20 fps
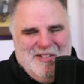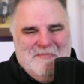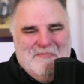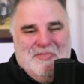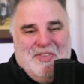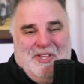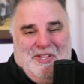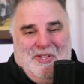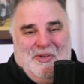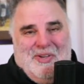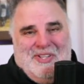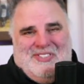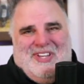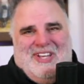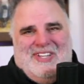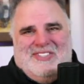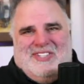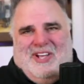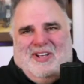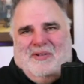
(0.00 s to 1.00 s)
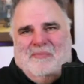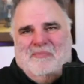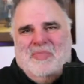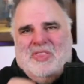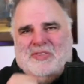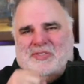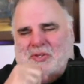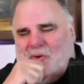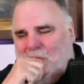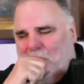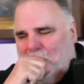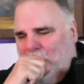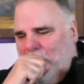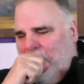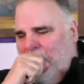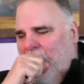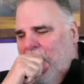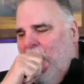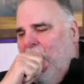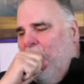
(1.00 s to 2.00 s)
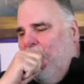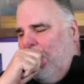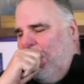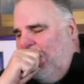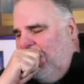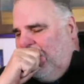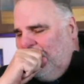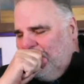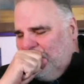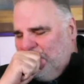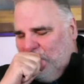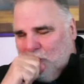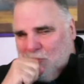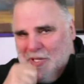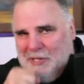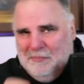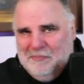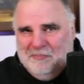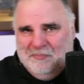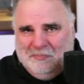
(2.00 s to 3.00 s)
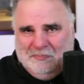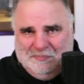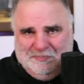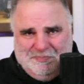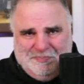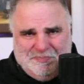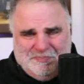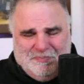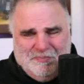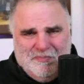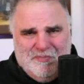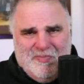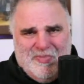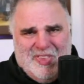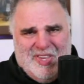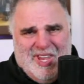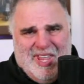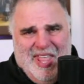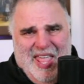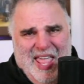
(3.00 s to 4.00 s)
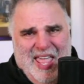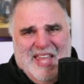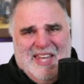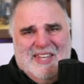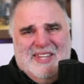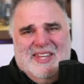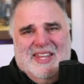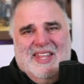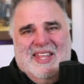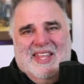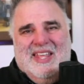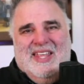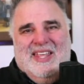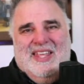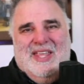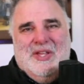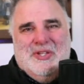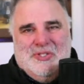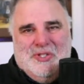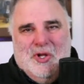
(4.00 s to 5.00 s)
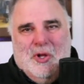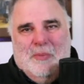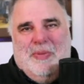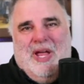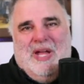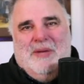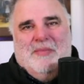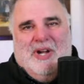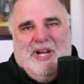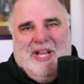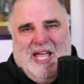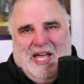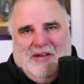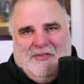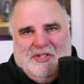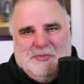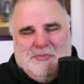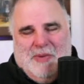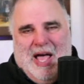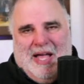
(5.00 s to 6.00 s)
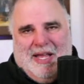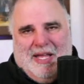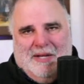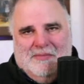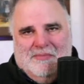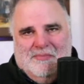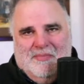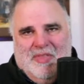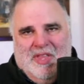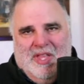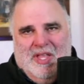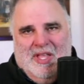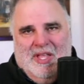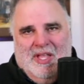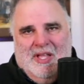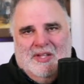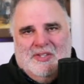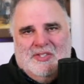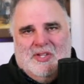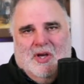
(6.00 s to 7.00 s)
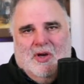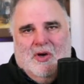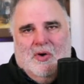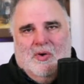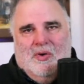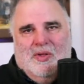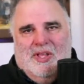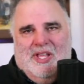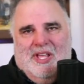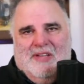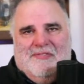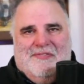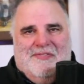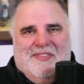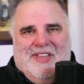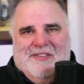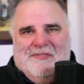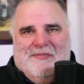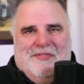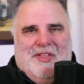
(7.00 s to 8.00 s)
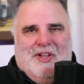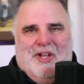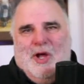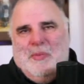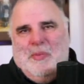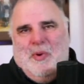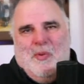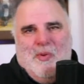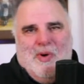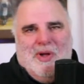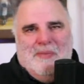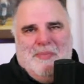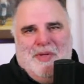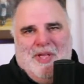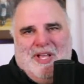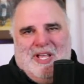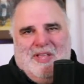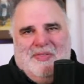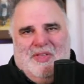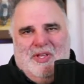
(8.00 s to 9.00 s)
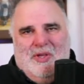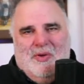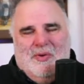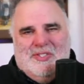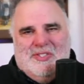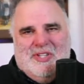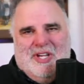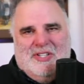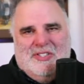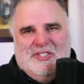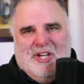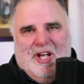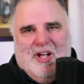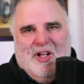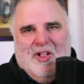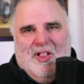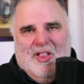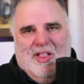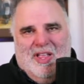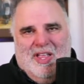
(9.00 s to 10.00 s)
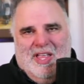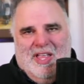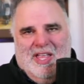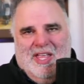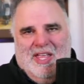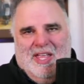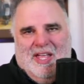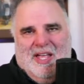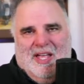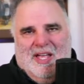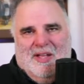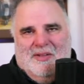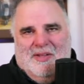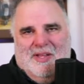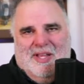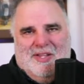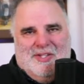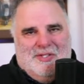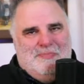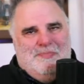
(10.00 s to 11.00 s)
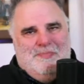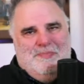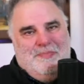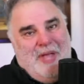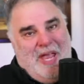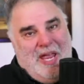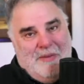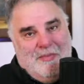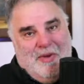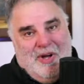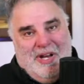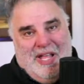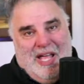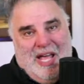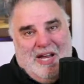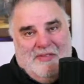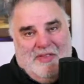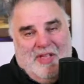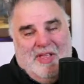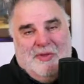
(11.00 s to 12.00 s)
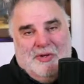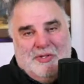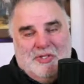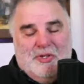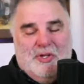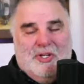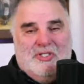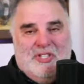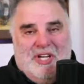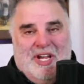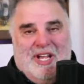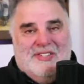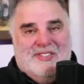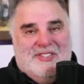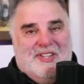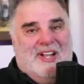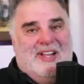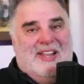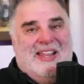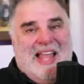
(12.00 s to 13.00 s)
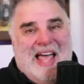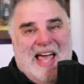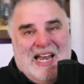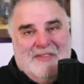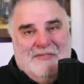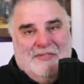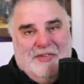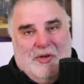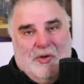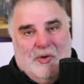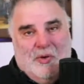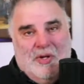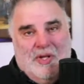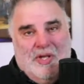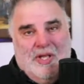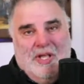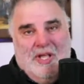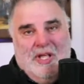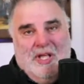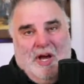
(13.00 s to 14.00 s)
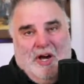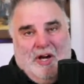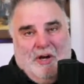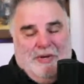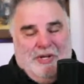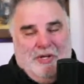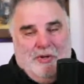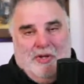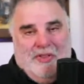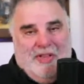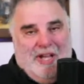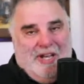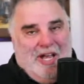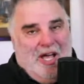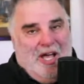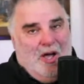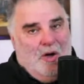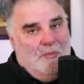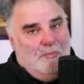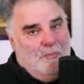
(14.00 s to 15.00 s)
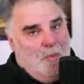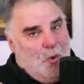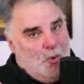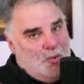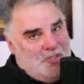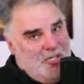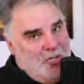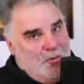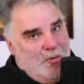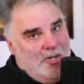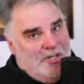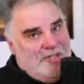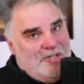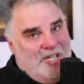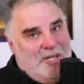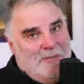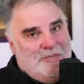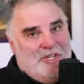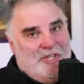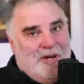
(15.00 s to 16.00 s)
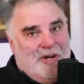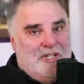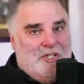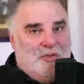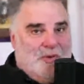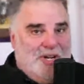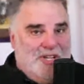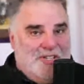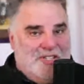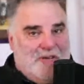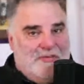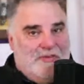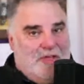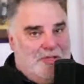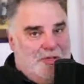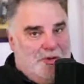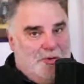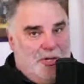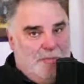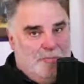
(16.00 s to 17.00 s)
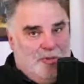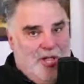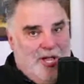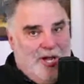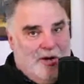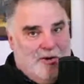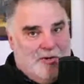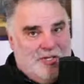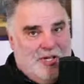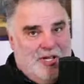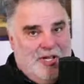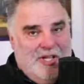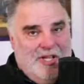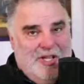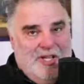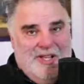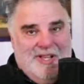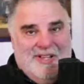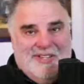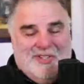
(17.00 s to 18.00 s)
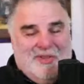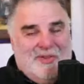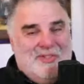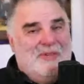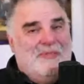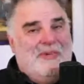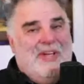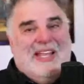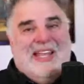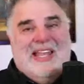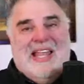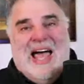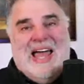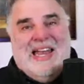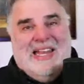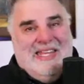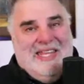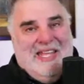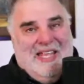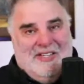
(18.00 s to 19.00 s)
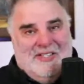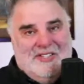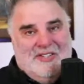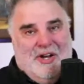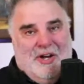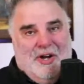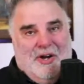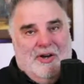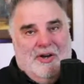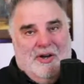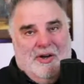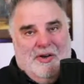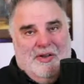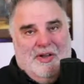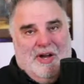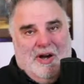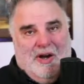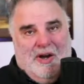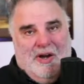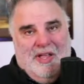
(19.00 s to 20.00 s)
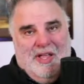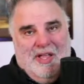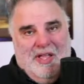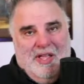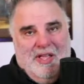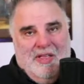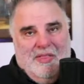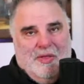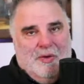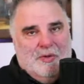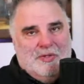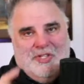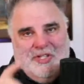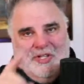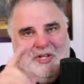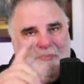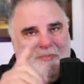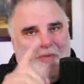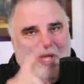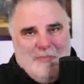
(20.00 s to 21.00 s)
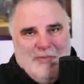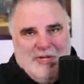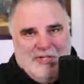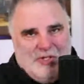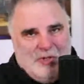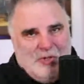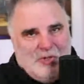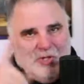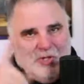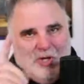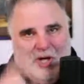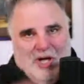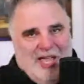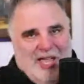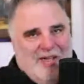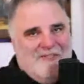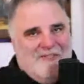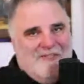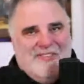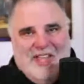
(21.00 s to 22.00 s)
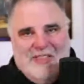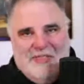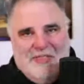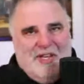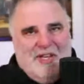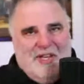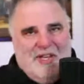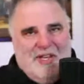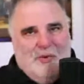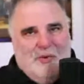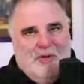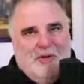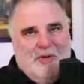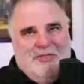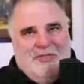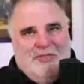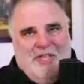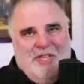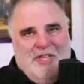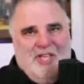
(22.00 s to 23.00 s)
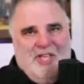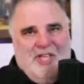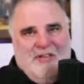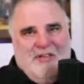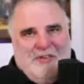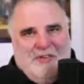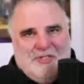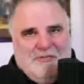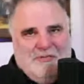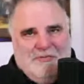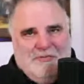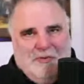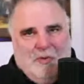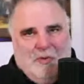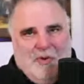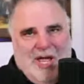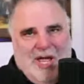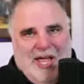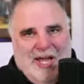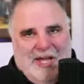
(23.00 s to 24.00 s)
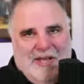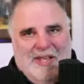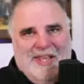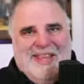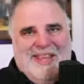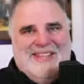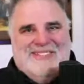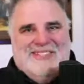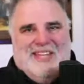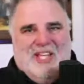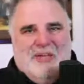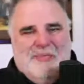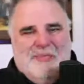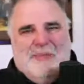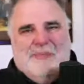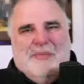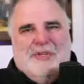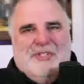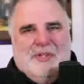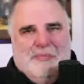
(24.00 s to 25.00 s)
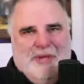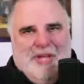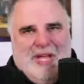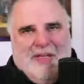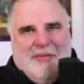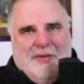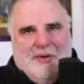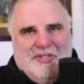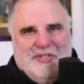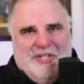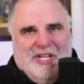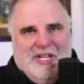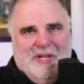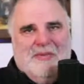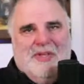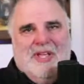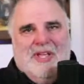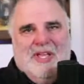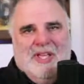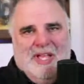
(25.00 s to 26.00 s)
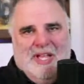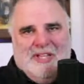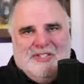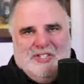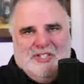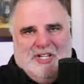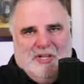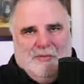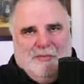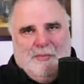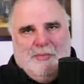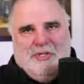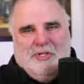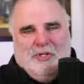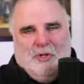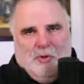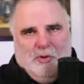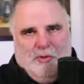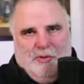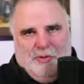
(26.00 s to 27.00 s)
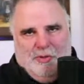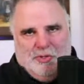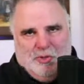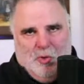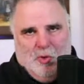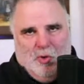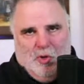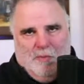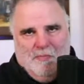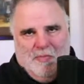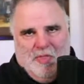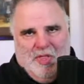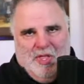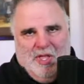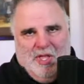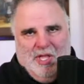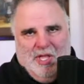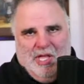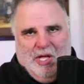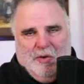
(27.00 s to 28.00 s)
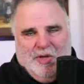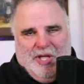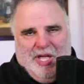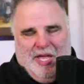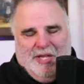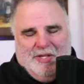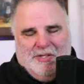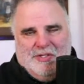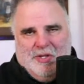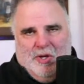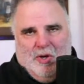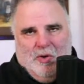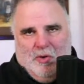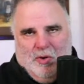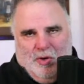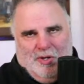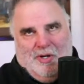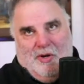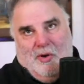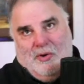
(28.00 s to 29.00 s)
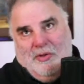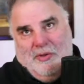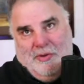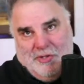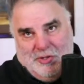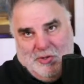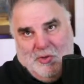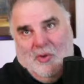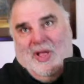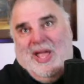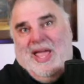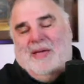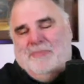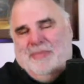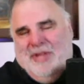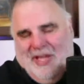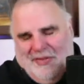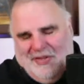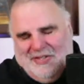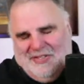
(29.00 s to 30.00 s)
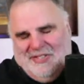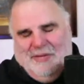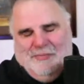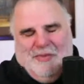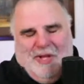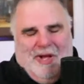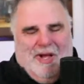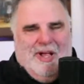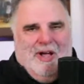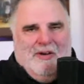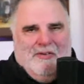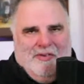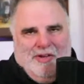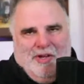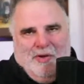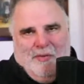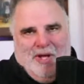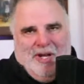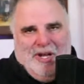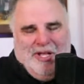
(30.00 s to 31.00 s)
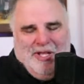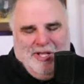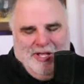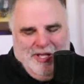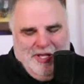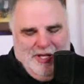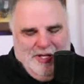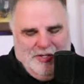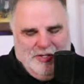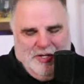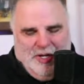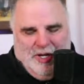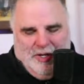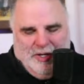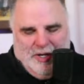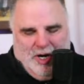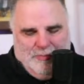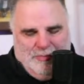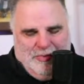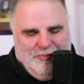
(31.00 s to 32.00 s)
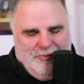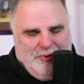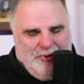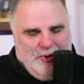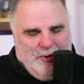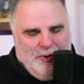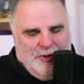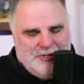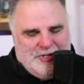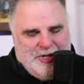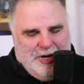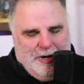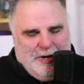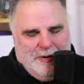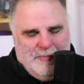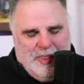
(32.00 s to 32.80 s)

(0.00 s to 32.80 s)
the USHL. So, excuse me. And he still paid money out of his pocket. So if the number 1 pick in the USHL is paying money out of that, there's a good chance that a lot of you are going to be doing that. Now, most D1 teams carry 27 to 30 players. So there's going to be a lot of kids that are those commitments you saw have nothing to do with if it's a full ride. It's a commitment to be on their team. It's a commitment to go to their school. Okay. So, or go to their school and be on the team, however you want to cart before the horse there.